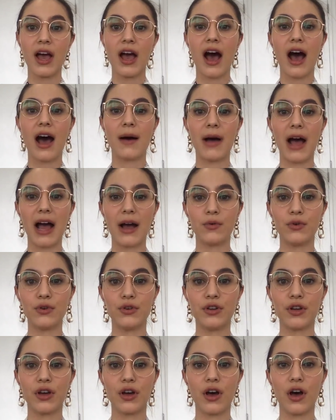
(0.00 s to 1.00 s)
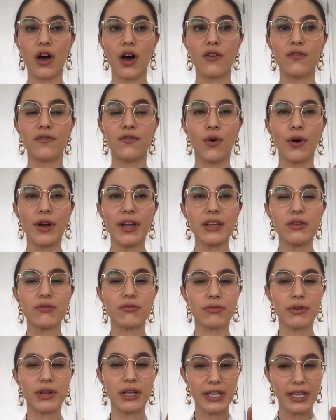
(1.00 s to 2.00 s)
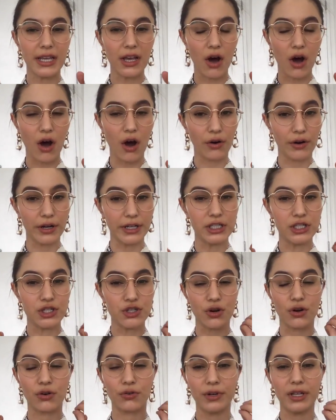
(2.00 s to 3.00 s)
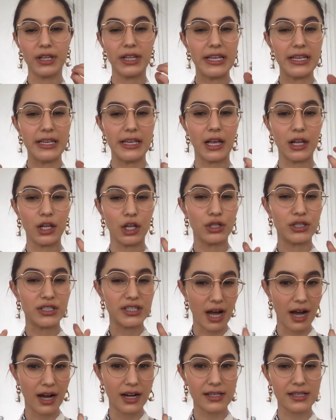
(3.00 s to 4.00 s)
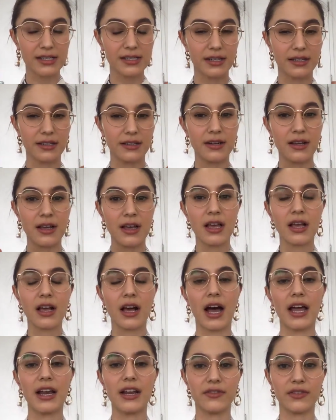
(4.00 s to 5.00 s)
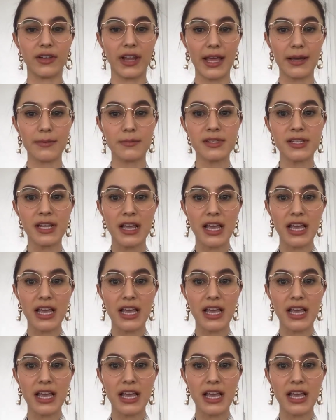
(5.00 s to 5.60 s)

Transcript: Um, I would avoid really orange or really yellow tungsten kind of lamps.